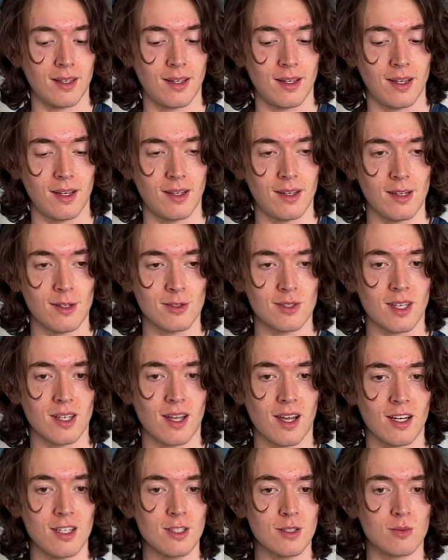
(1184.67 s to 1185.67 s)
And I was like,
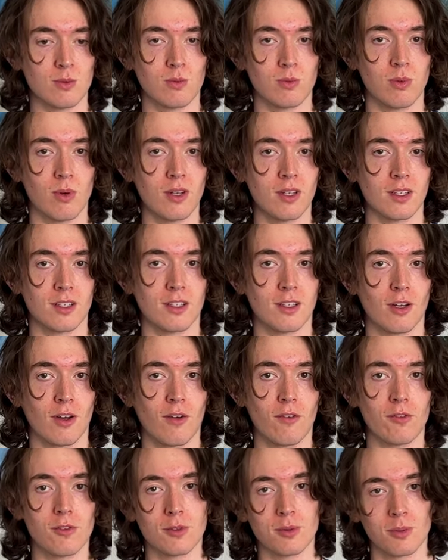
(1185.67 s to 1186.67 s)
I just want a
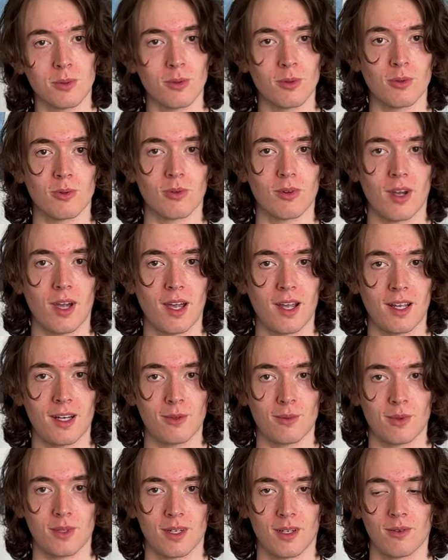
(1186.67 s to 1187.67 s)
comfortable ride
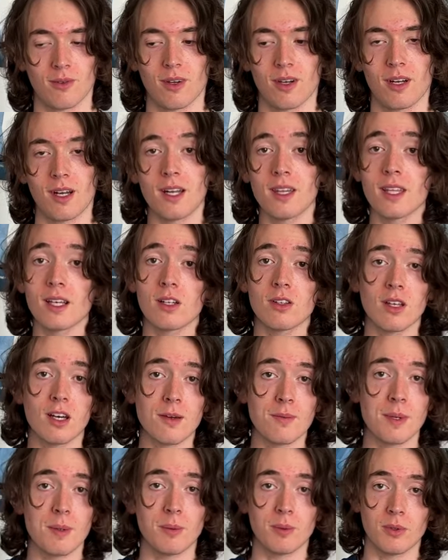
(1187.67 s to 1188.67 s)
when I run. And I think a lot
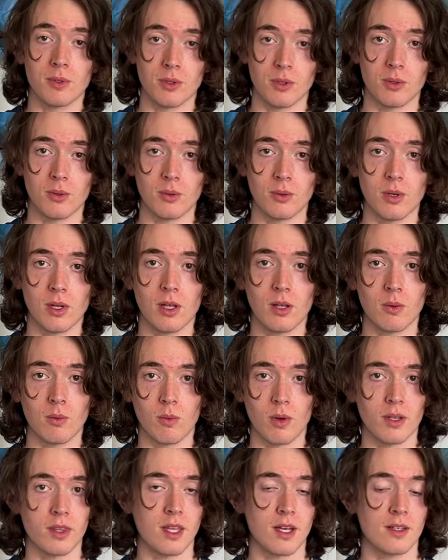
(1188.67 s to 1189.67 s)
of people do
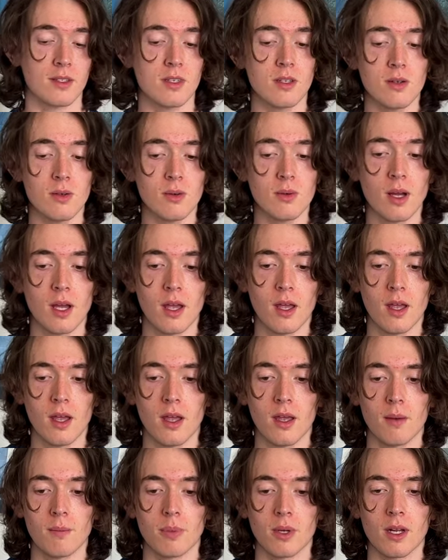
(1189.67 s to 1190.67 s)
want that too.
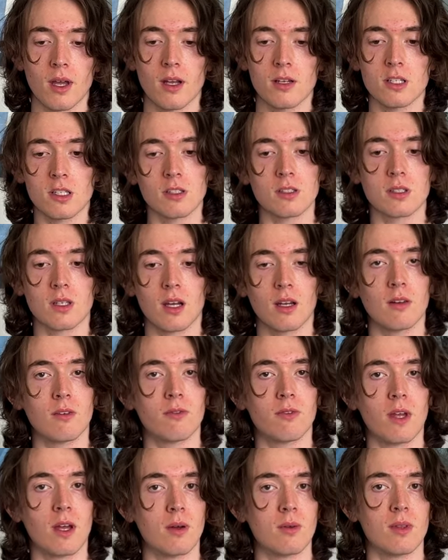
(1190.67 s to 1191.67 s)
But I just kind of
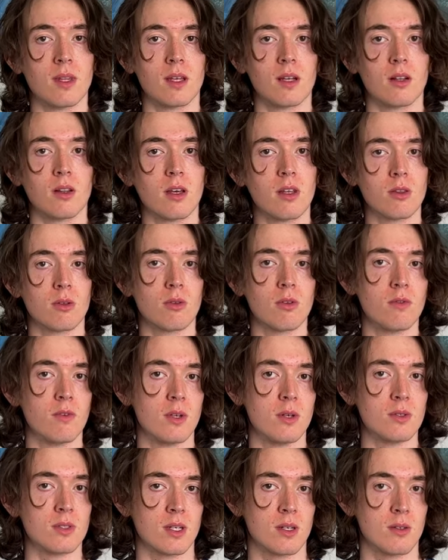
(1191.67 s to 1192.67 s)
found that a lot of the
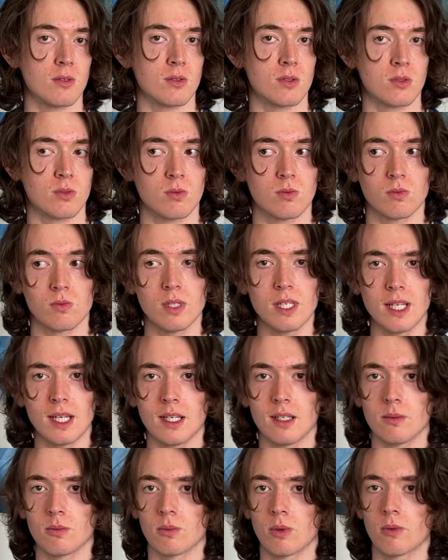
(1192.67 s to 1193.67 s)
reviews I was
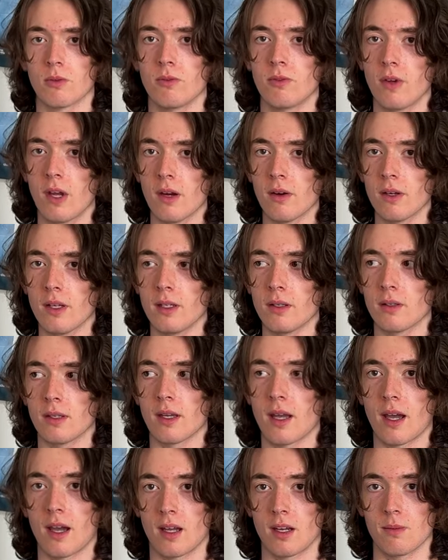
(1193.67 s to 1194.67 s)
reading were very
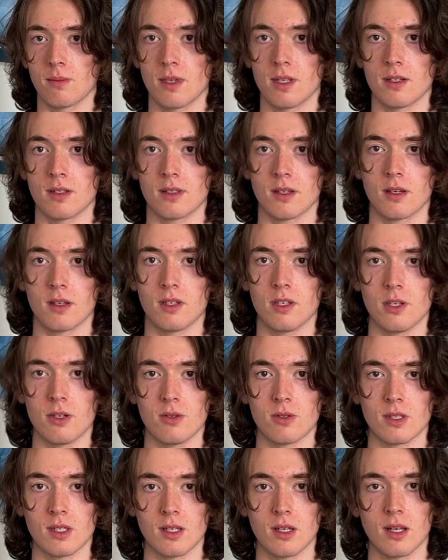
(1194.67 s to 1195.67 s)
adamant on
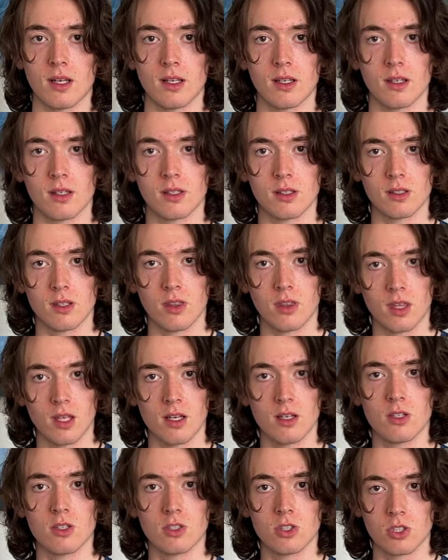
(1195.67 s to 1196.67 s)
using a
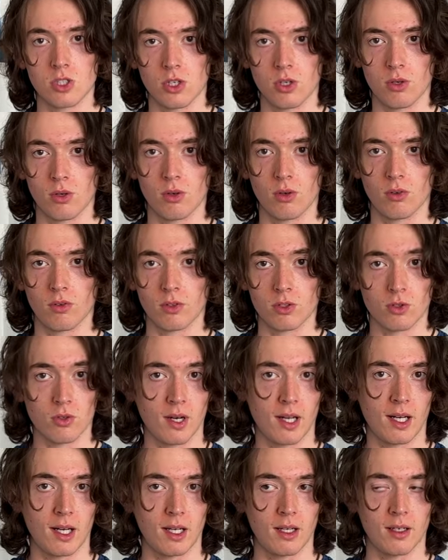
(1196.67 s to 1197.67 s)
thin shoe for
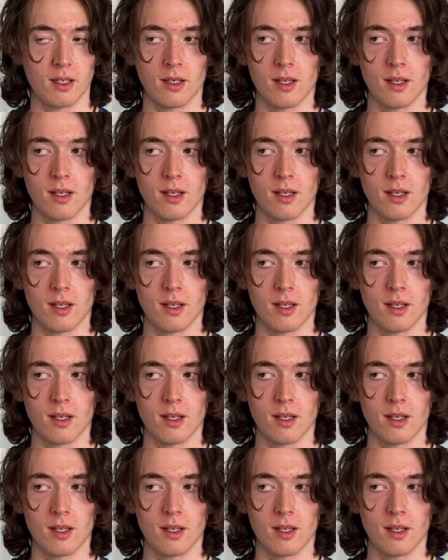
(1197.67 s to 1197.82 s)
training.